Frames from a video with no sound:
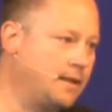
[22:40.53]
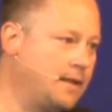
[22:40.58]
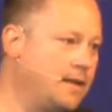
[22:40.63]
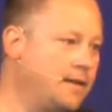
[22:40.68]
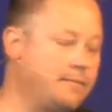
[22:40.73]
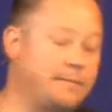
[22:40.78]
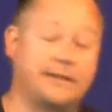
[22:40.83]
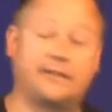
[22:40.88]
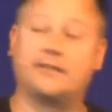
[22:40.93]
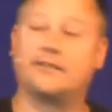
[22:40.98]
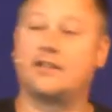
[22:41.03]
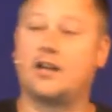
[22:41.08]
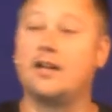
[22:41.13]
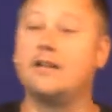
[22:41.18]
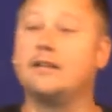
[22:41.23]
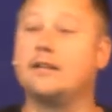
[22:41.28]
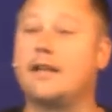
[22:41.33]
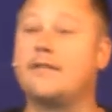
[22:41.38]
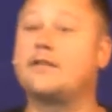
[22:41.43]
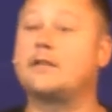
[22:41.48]
makes us
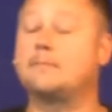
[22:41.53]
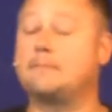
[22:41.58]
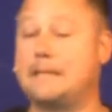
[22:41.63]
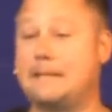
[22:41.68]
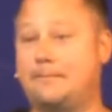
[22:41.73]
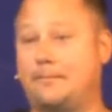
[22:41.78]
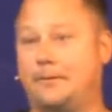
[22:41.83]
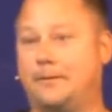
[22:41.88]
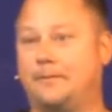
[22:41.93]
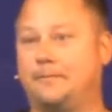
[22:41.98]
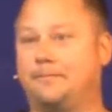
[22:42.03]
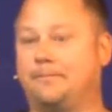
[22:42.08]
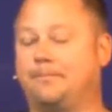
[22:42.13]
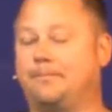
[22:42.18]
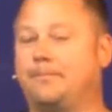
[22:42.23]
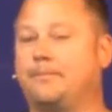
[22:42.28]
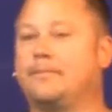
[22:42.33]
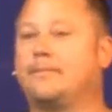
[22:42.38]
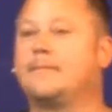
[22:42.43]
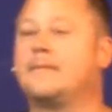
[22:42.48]
unloving people.
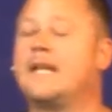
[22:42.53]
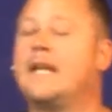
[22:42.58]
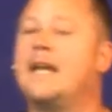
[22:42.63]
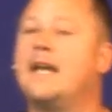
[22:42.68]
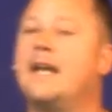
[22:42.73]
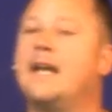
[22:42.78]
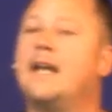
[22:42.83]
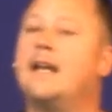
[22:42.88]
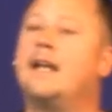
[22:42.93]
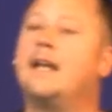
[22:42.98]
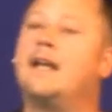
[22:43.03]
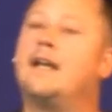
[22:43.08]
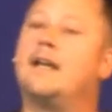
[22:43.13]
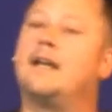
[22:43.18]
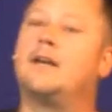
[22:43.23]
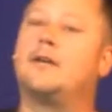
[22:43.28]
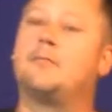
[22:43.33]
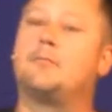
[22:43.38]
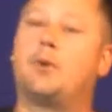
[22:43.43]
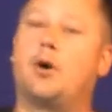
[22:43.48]

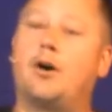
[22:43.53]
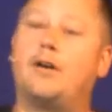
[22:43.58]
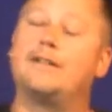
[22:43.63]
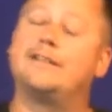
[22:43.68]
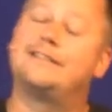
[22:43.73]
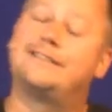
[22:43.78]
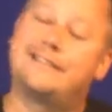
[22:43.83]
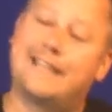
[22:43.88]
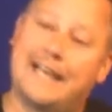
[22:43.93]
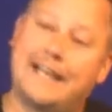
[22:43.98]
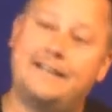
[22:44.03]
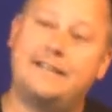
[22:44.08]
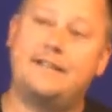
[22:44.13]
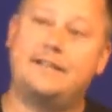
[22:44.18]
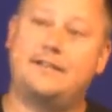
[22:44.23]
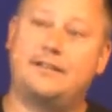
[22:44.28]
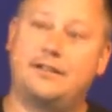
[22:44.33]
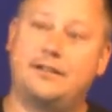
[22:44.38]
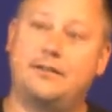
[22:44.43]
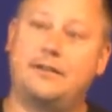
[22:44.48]
Paul intended
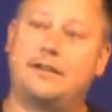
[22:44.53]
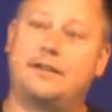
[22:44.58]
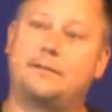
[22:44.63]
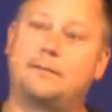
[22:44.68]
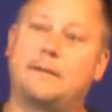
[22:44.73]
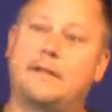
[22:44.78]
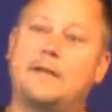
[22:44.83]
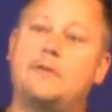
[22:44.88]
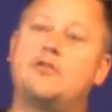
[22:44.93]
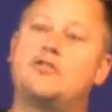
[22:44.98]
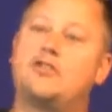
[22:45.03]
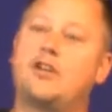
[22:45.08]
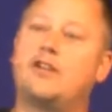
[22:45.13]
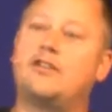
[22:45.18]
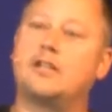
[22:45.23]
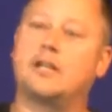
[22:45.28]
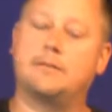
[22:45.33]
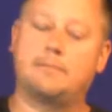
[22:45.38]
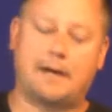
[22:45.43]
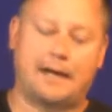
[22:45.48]
to do this, but they were
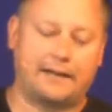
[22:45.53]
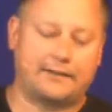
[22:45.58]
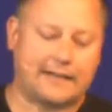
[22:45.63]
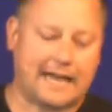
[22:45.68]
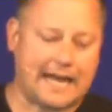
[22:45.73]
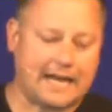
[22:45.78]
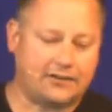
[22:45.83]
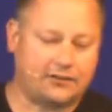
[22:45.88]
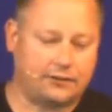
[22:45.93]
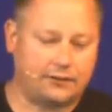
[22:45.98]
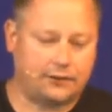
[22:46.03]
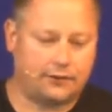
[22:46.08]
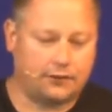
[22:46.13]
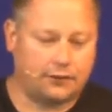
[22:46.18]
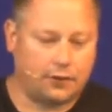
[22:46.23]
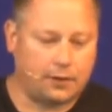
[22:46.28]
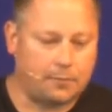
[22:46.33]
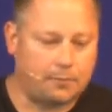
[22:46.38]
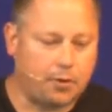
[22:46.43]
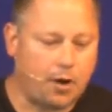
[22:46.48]
judging him by his actions. And so
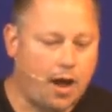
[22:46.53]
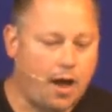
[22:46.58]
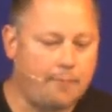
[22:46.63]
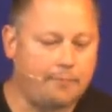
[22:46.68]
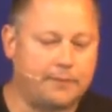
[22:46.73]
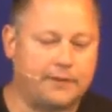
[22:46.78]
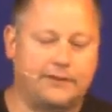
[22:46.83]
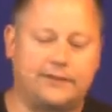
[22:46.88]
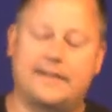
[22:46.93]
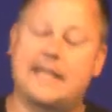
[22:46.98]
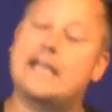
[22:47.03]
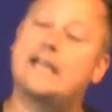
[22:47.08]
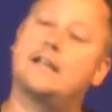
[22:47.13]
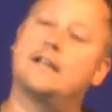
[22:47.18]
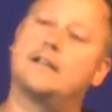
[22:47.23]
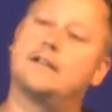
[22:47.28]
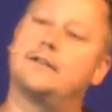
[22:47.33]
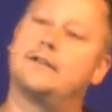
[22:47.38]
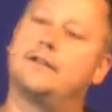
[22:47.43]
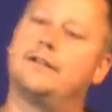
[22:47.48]
the problem is they
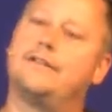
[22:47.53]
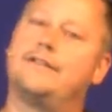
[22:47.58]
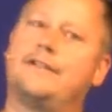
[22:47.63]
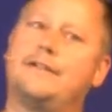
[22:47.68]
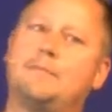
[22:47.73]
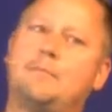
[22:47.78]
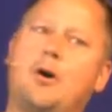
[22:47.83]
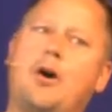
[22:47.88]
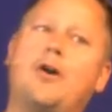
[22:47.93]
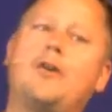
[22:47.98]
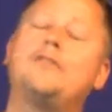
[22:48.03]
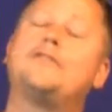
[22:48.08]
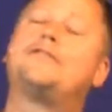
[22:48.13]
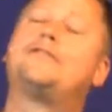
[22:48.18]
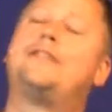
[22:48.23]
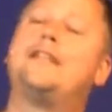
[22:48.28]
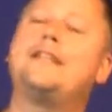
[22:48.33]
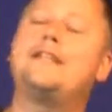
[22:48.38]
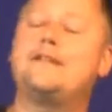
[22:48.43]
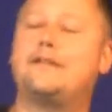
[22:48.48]
concluded that Paul
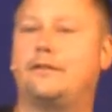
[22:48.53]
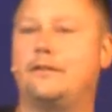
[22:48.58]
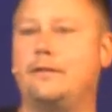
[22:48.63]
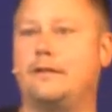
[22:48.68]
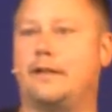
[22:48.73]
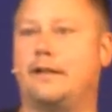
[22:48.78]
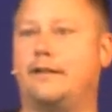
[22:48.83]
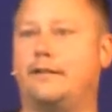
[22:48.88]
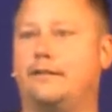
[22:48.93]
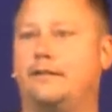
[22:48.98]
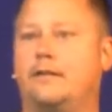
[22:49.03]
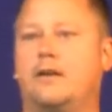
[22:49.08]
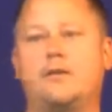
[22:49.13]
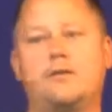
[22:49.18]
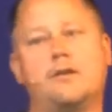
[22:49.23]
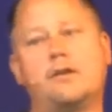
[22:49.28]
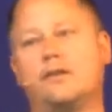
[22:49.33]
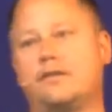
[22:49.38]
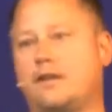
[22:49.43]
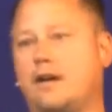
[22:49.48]
didn't do this. Oh,
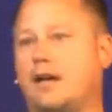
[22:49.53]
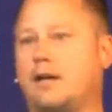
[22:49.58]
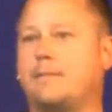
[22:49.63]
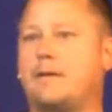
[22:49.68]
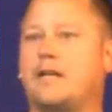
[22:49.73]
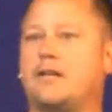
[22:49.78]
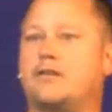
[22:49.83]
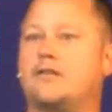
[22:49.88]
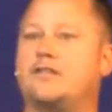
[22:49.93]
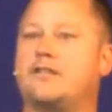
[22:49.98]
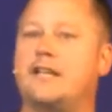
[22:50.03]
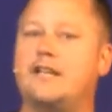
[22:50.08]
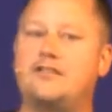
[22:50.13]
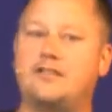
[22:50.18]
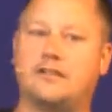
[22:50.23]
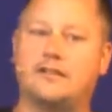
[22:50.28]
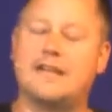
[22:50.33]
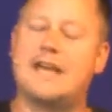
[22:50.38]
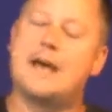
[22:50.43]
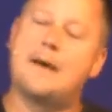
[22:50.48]
you can talk about your
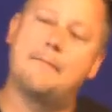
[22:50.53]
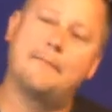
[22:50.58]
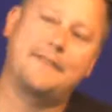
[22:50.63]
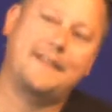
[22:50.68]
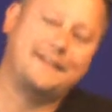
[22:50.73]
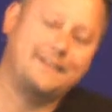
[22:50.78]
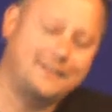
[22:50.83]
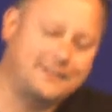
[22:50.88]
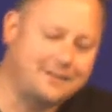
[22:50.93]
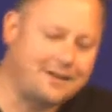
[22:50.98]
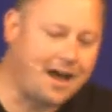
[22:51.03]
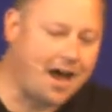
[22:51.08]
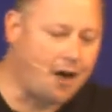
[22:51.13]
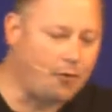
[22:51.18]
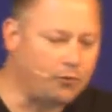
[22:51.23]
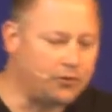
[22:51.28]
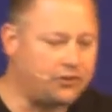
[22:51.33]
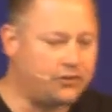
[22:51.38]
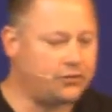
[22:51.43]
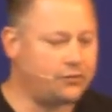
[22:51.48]
intentions, but that's not
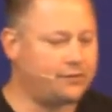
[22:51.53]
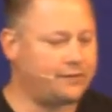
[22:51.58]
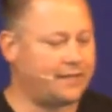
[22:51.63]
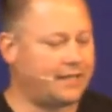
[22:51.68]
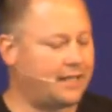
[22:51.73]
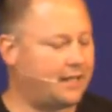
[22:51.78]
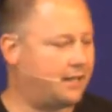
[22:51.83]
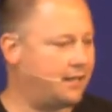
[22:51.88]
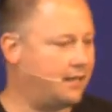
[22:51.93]
what you did.